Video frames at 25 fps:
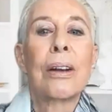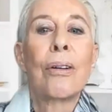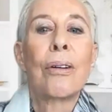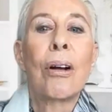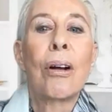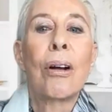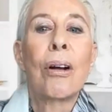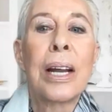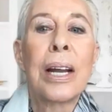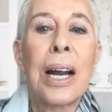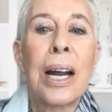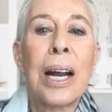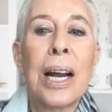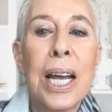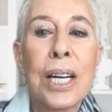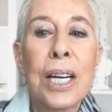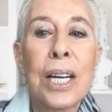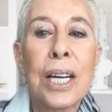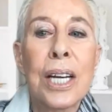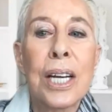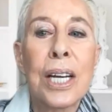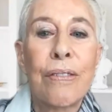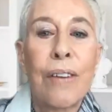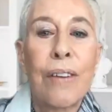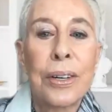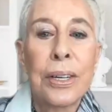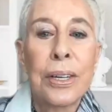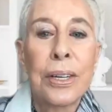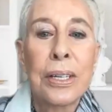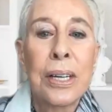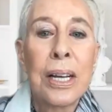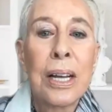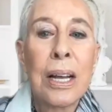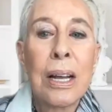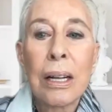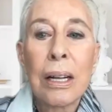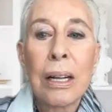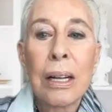in all
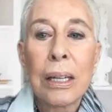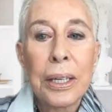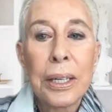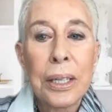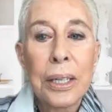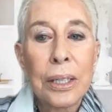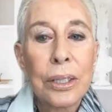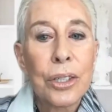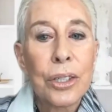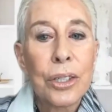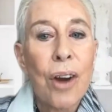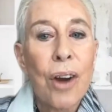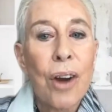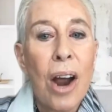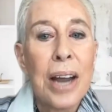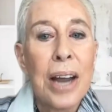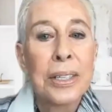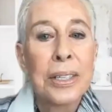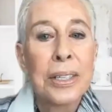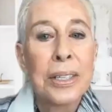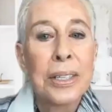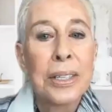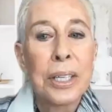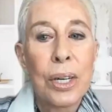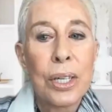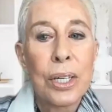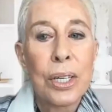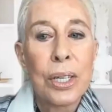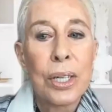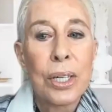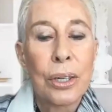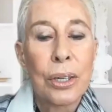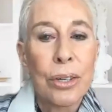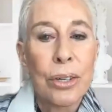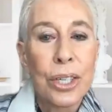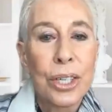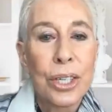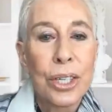NIH-funded clinical trials and
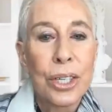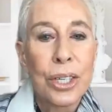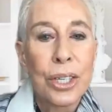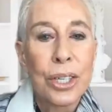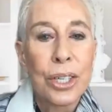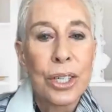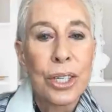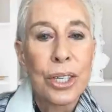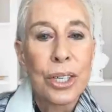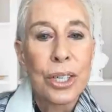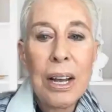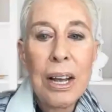research.